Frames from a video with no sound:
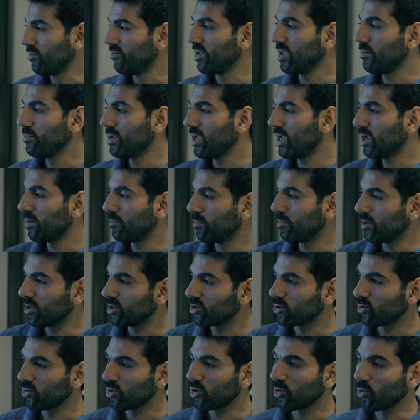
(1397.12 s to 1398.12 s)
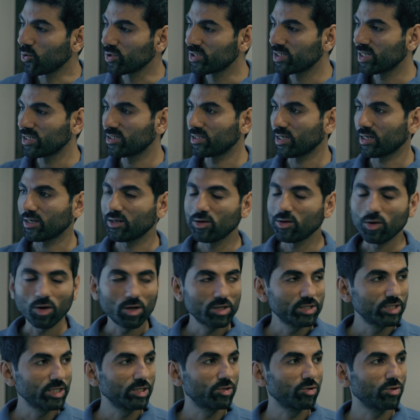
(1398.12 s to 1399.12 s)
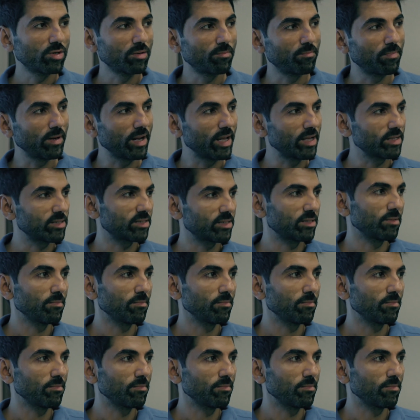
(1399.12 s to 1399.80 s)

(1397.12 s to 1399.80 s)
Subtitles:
we be able to use this technology to replace the